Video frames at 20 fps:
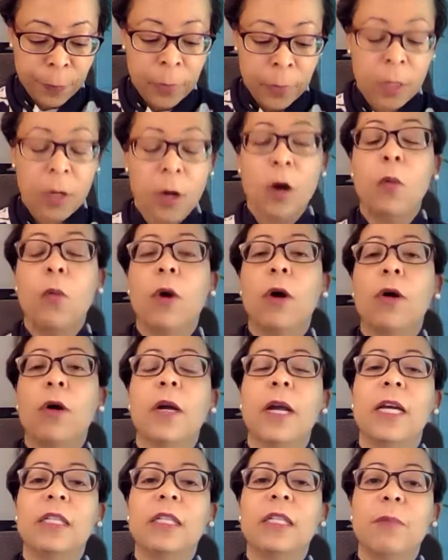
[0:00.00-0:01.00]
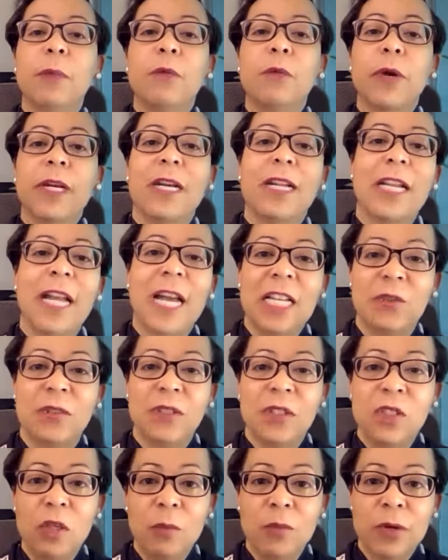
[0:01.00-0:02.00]
Her work has been recognized with
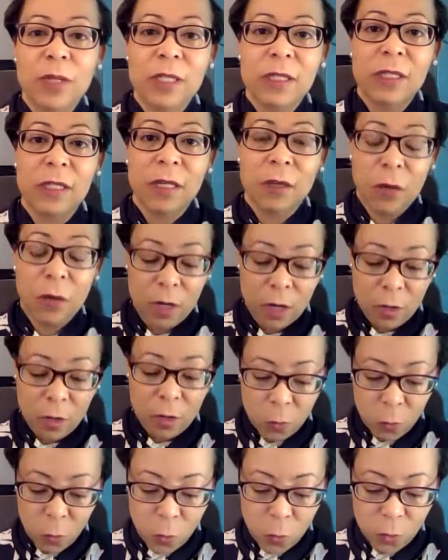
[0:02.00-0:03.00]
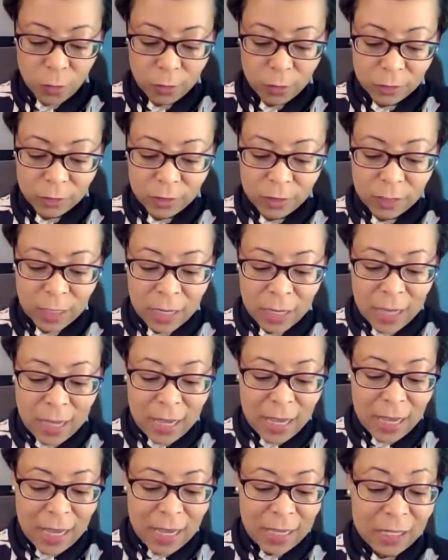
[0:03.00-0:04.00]
numerous awards,
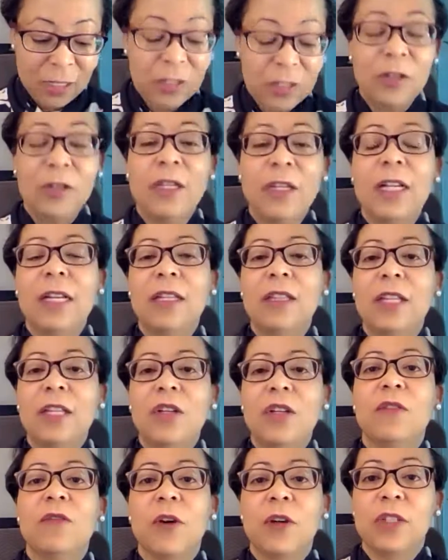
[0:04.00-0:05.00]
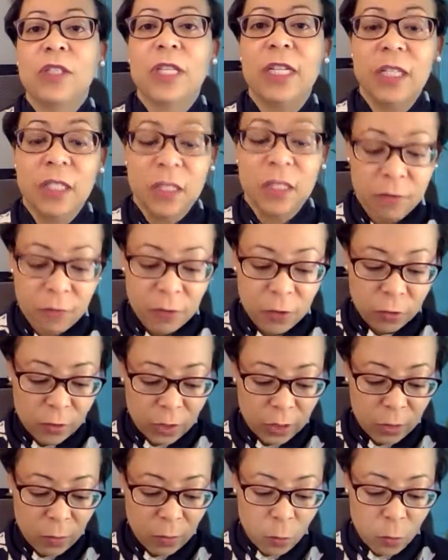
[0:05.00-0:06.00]
including the university's
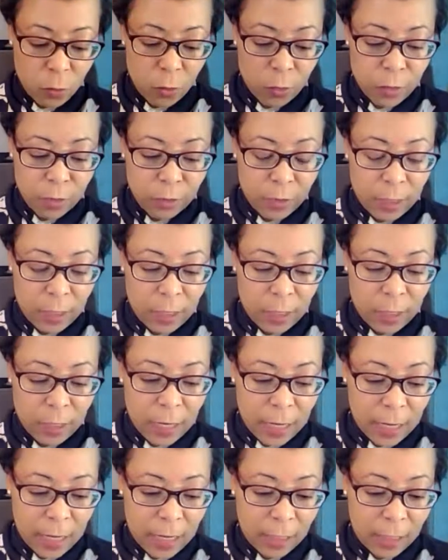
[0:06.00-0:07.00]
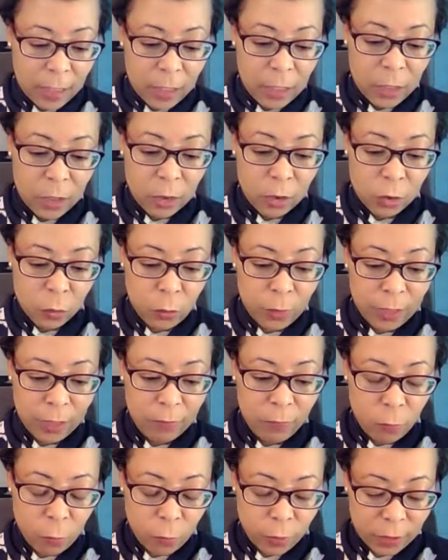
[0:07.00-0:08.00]
Diversity Award in
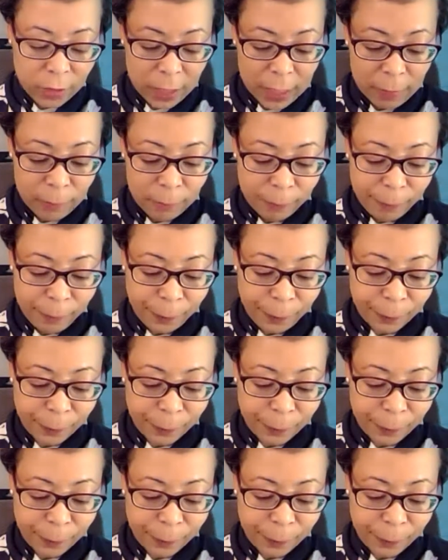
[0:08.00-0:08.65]
2014.